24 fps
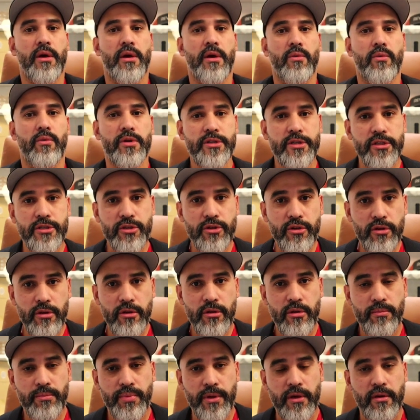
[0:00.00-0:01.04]
which is
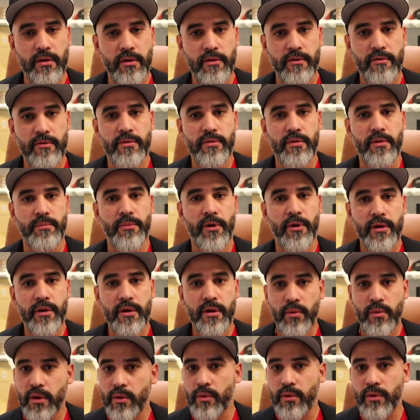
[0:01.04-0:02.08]
good because the
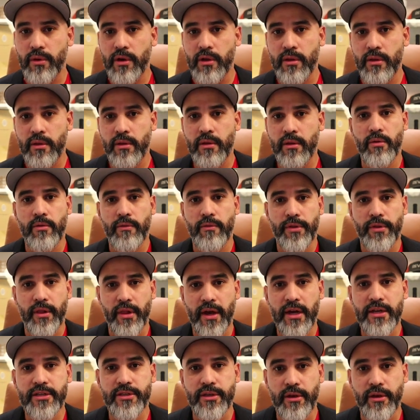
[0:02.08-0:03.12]
market we were in over the
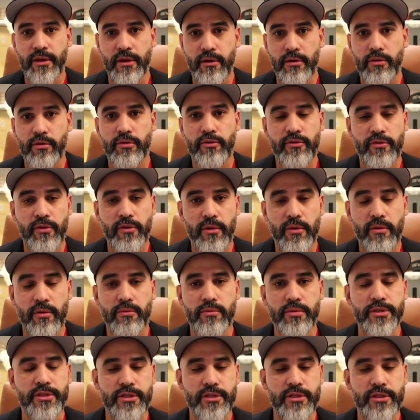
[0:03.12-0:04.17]
last year or
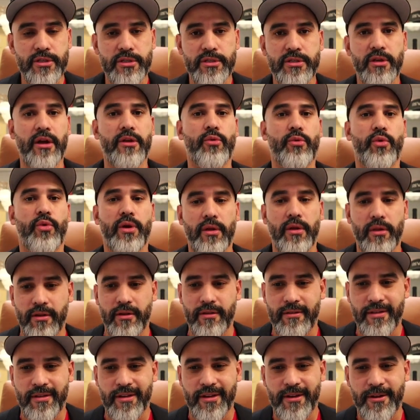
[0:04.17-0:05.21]
so was just
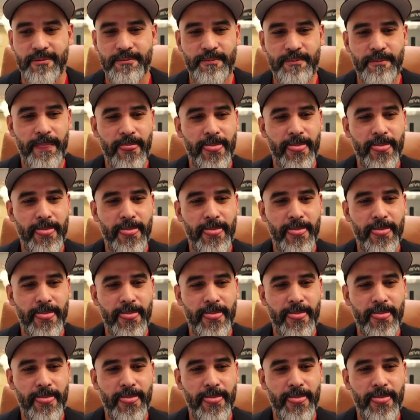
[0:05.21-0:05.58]
unrealistic.